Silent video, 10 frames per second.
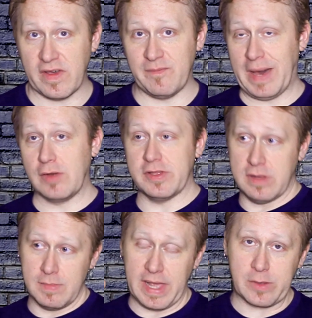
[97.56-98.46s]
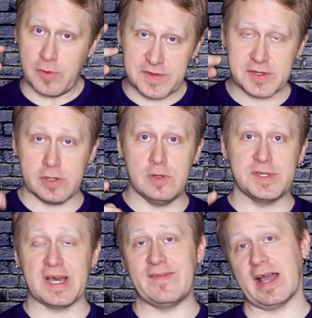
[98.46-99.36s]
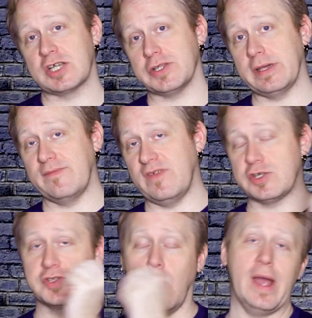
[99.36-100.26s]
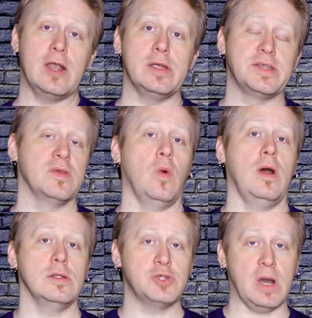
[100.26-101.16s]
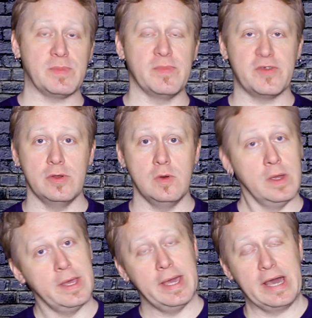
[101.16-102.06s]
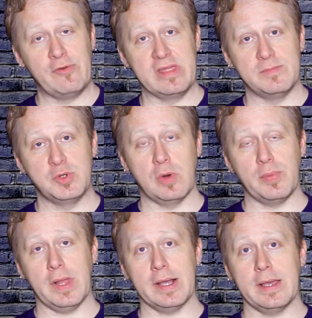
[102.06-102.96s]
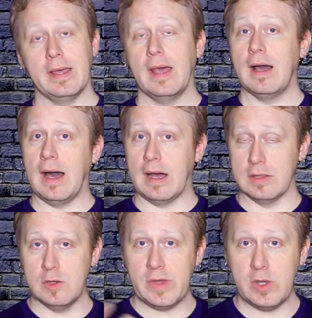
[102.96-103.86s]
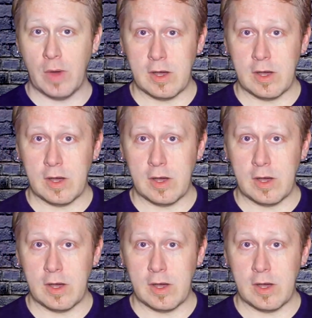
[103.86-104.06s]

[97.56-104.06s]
have mounted them like with screws. I've actually fished the wire into the wall, dropped them through, and run them to a plug. Louis, who I